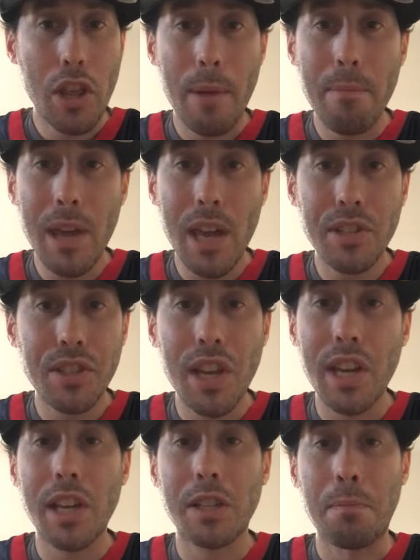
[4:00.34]
that means
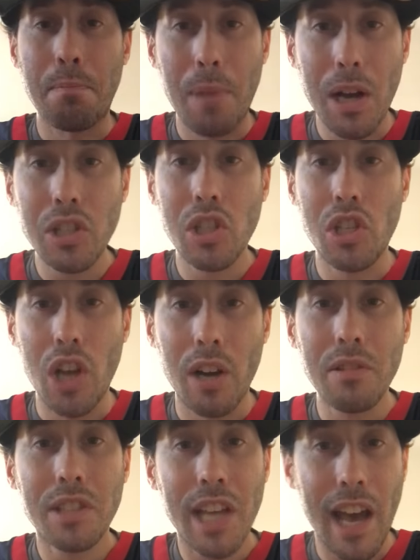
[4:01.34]
getting as much
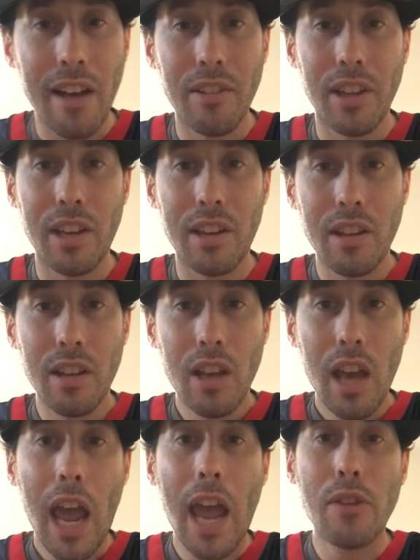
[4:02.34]
young talent
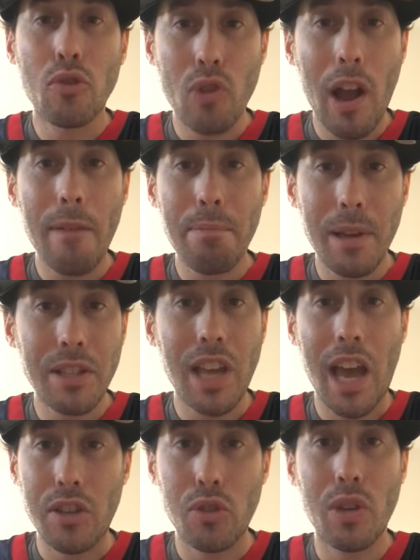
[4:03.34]
and draft picks
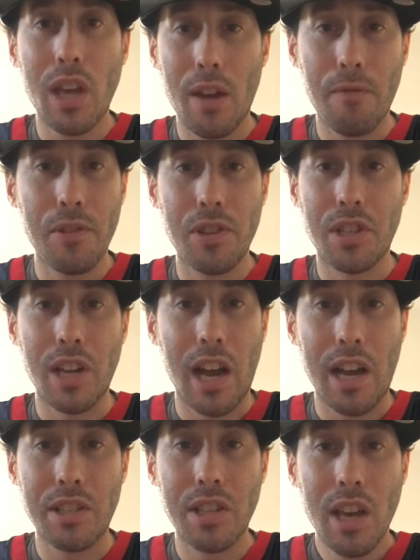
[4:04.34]
as you can for these
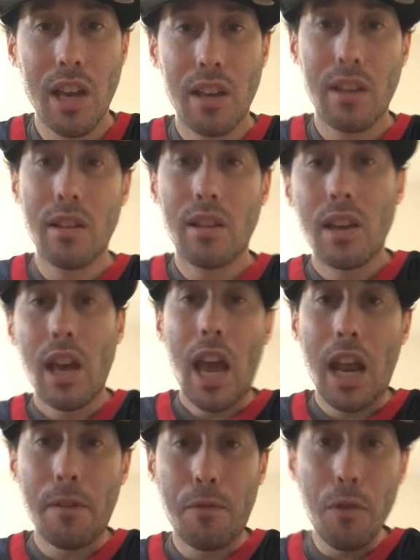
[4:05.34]
guys.
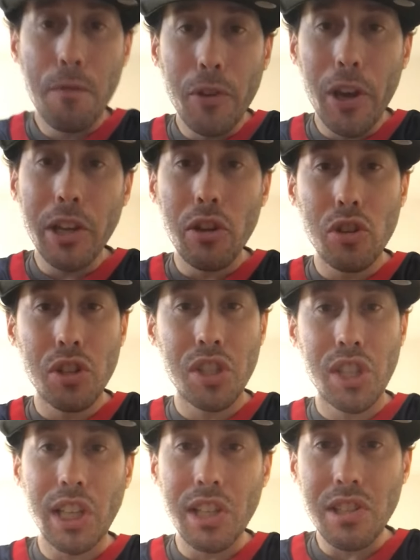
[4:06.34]
And if you feel like you're just
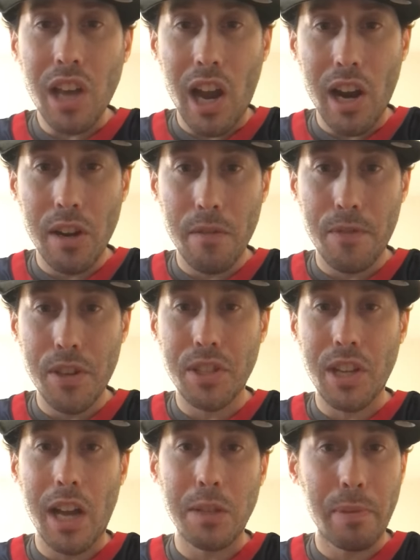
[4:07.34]
sick and tired of these
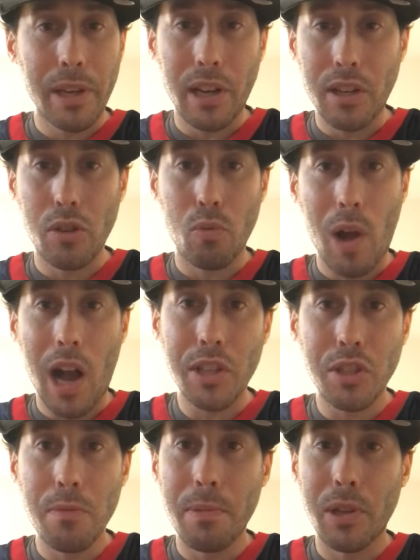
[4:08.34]
guys being on your
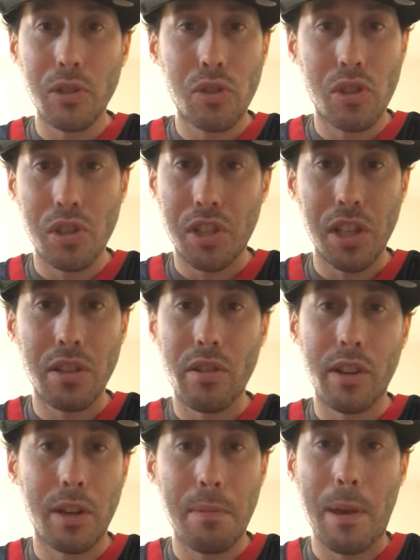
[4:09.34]
roster because you just think they're
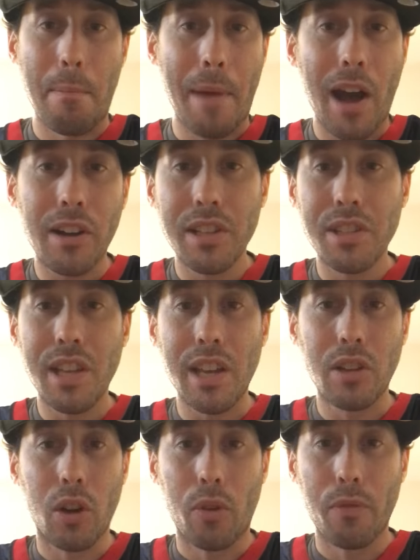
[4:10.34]
going to be a
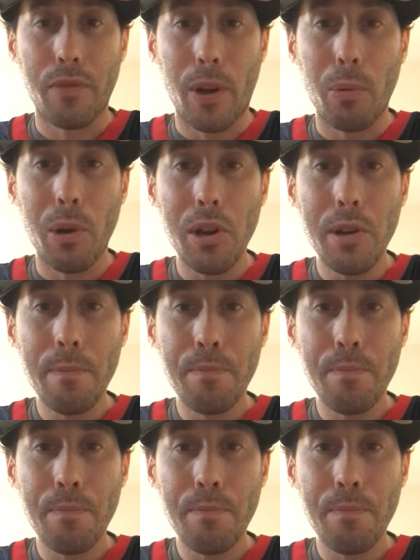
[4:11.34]
malcontent going forward,